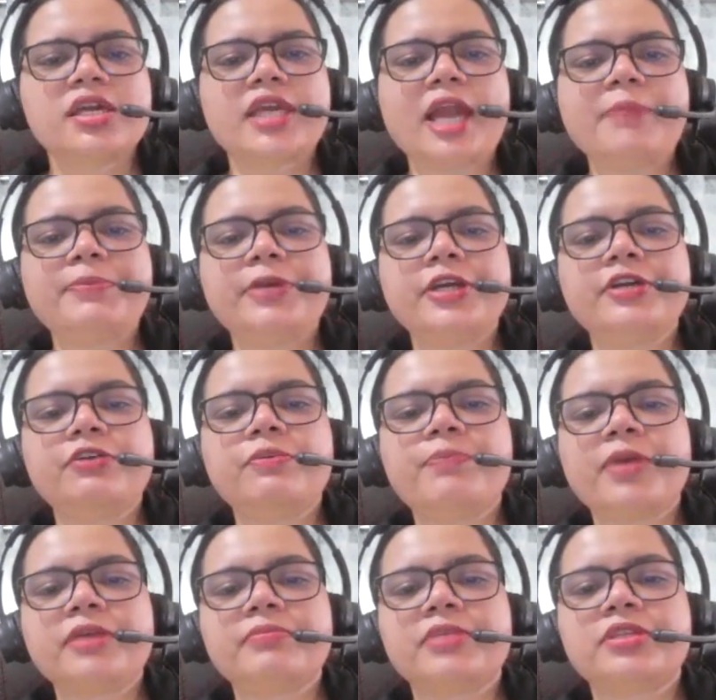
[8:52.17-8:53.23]
Captain Cook
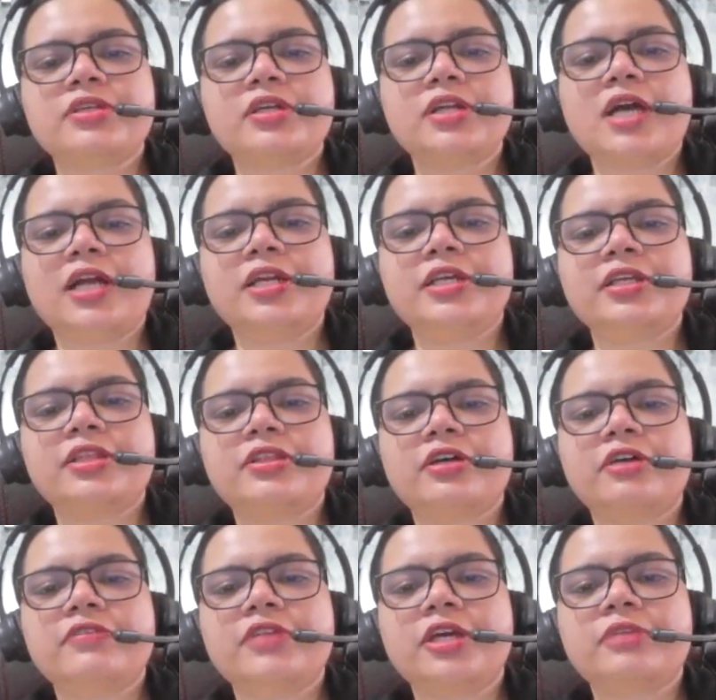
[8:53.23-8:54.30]
and Mr. Darling
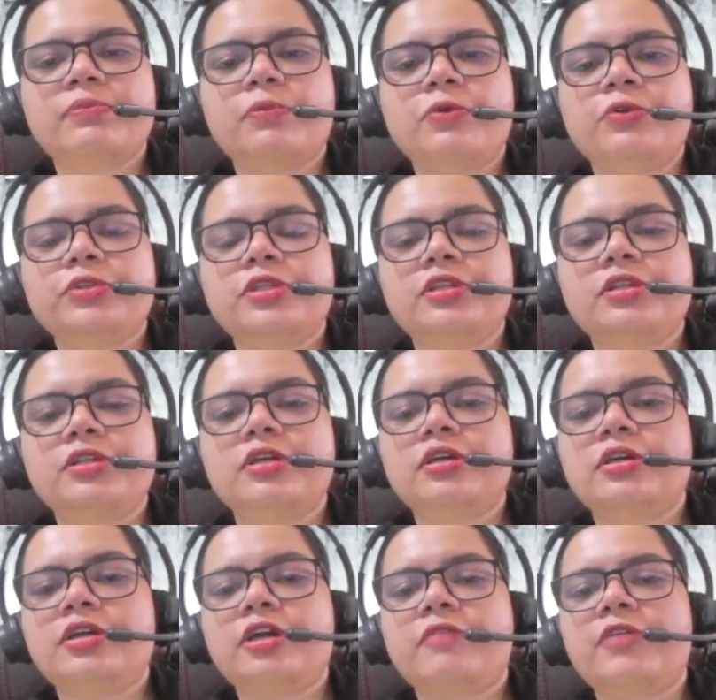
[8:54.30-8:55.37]
serve as both
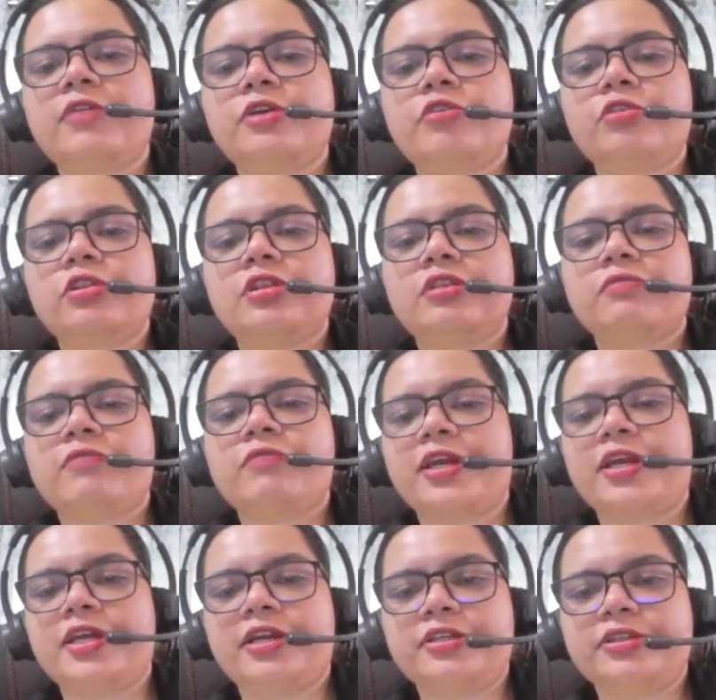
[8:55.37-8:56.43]
double roles
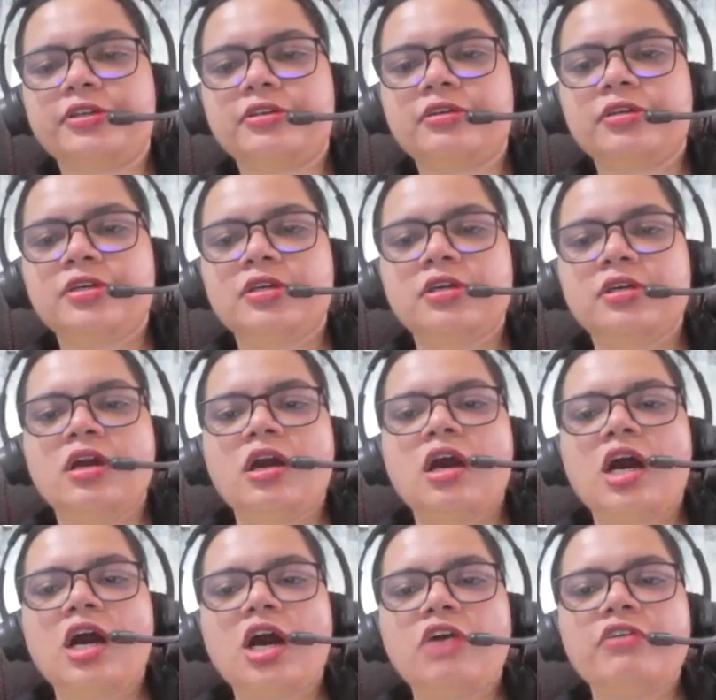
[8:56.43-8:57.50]
one another.
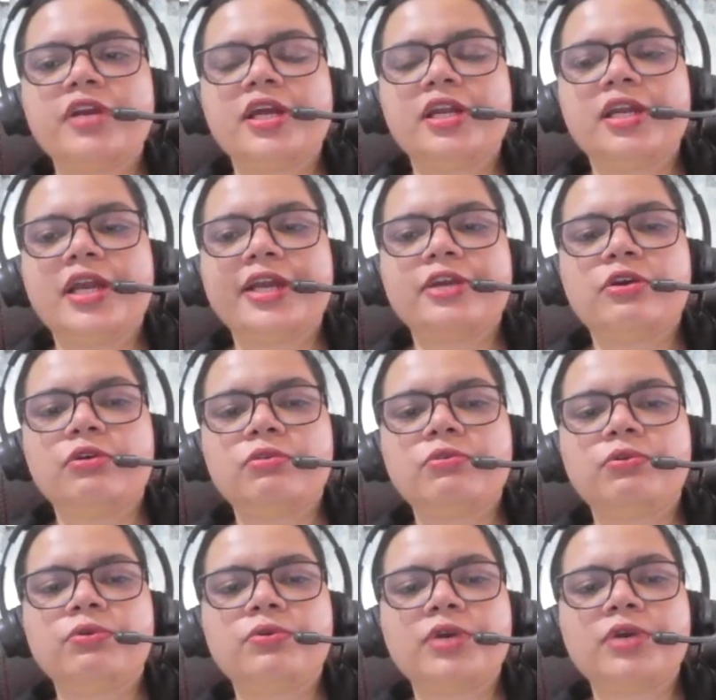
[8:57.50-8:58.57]
However, unlike
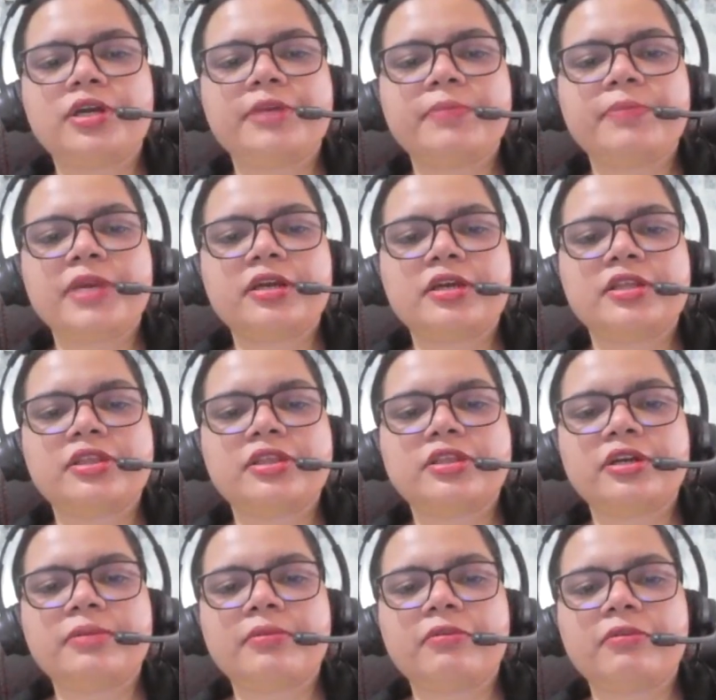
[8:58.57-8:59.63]
Cook, who remained
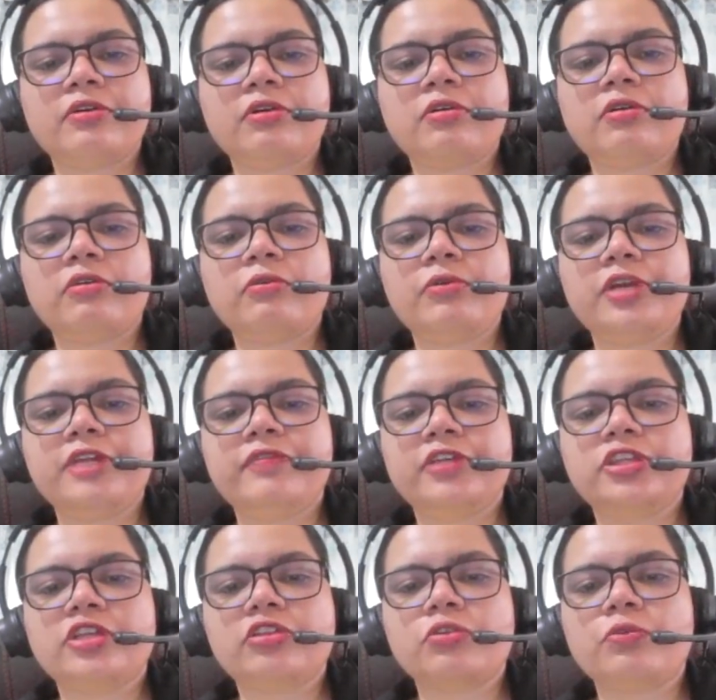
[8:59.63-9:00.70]
concerned only
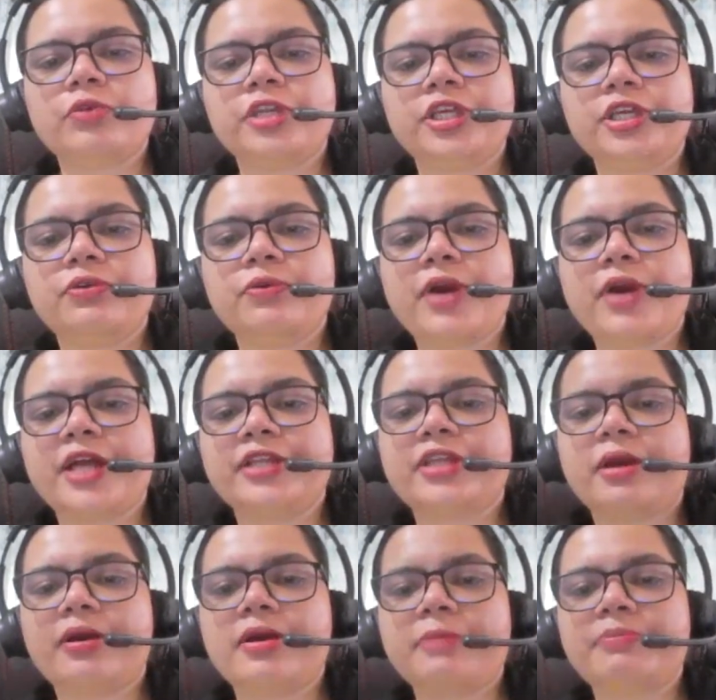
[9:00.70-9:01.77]
with his own ego and the